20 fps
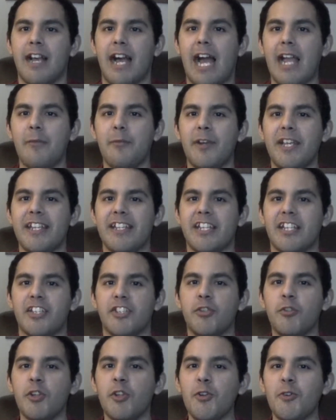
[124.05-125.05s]
I win.
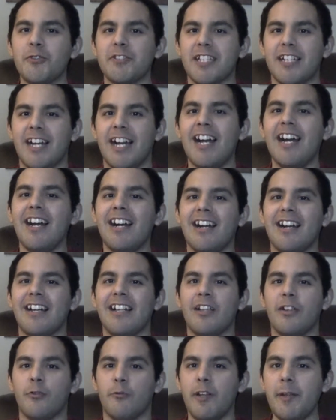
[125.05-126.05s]
You lose. Ha!
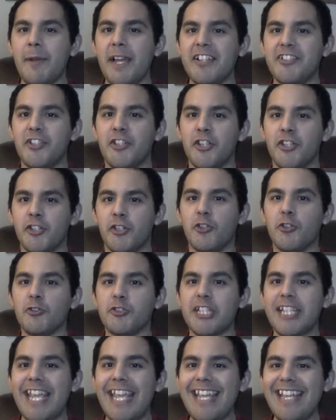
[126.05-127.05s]
Rematch? You
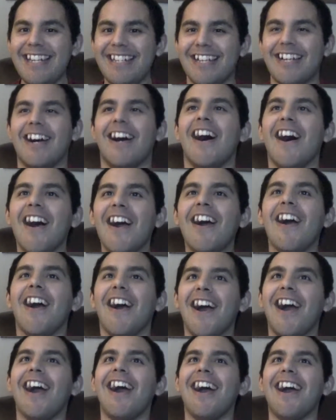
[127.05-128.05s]
lose again. Ha
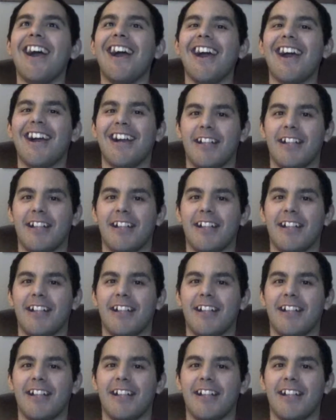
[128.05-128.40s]
ha ha!